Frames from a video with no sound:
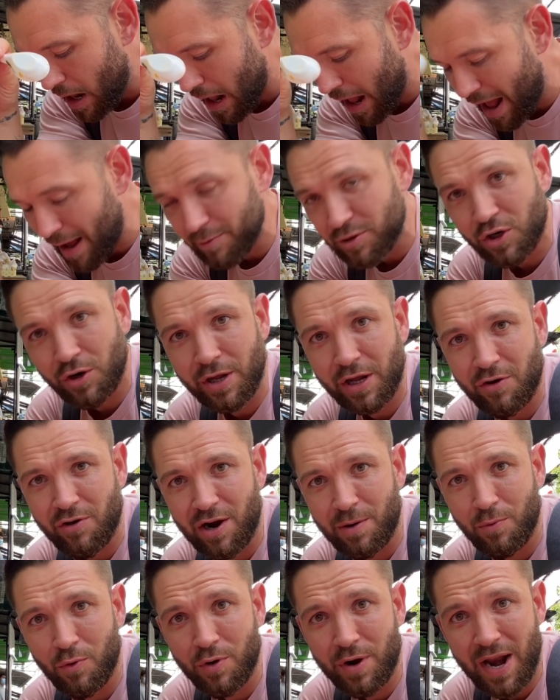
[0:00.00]
absolutely
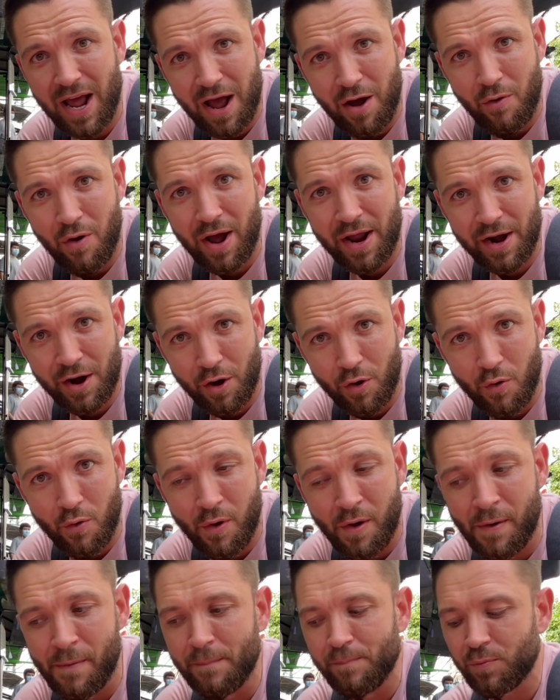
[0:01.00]
incredible. Now I
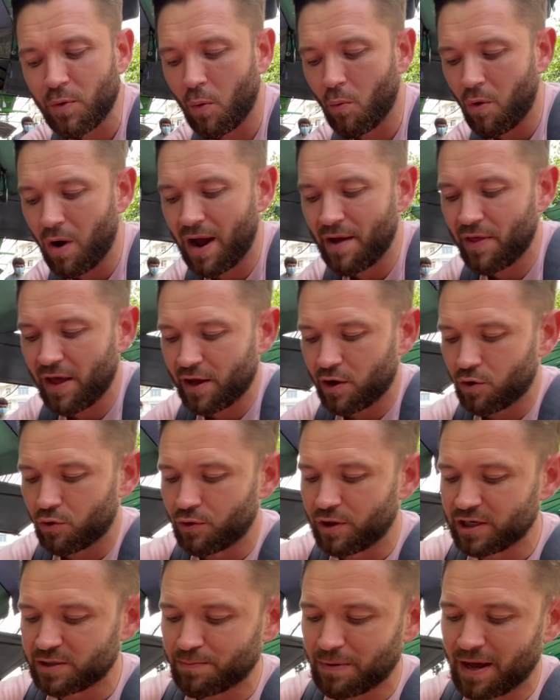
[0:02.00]
know why they call
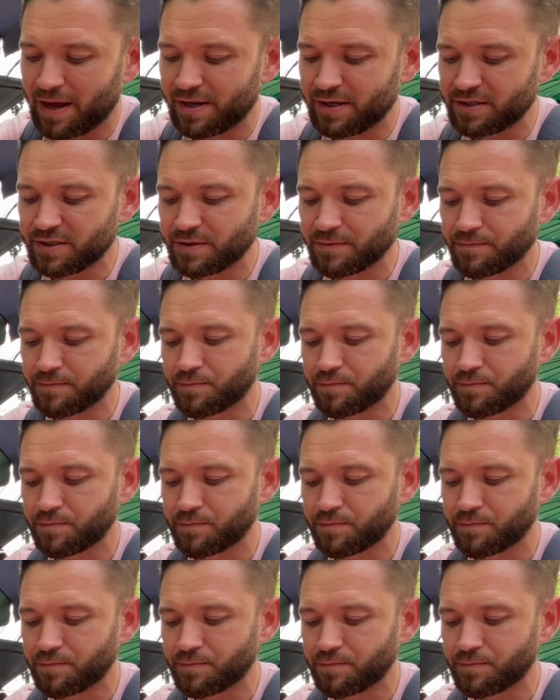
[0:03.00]
this place